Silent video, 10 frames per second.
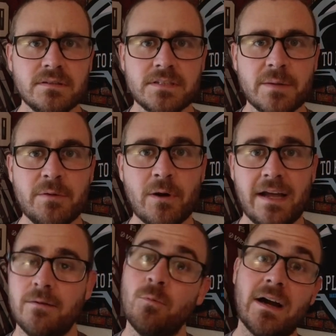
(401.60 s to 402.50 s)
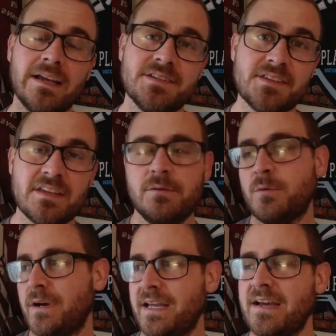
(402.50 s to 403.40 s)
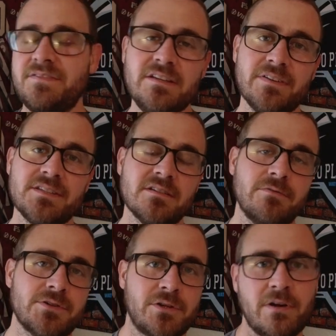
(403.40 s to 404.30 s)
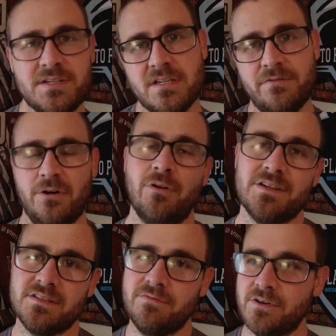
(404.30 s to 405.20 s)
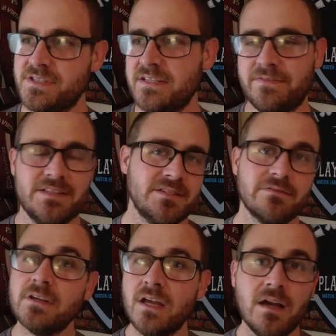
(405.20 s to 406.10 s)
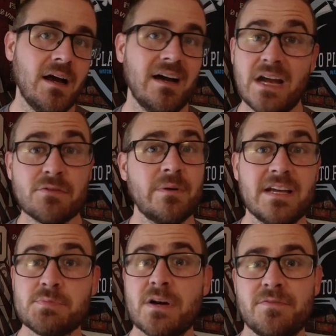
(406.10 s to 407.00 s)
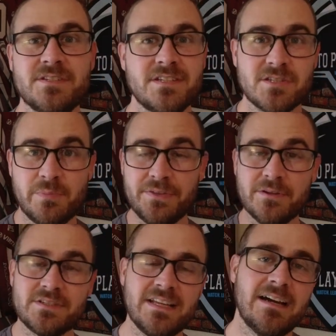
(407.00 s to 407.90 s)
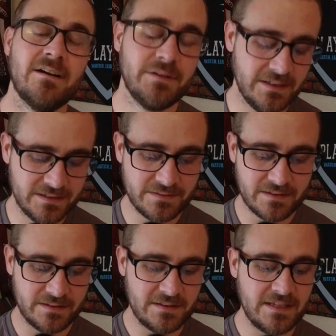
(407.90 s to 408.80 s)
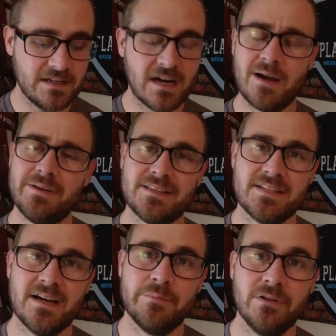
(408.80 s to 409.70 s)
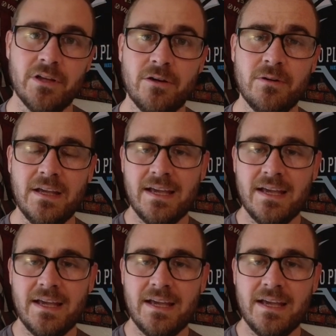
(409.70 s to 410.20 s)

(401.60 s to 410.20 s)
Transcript: Tell me why. Why is it that you would want to have defensive versus aggressive or aggressive versus defensive? Everyone has preferences, so put those down in the comments down below,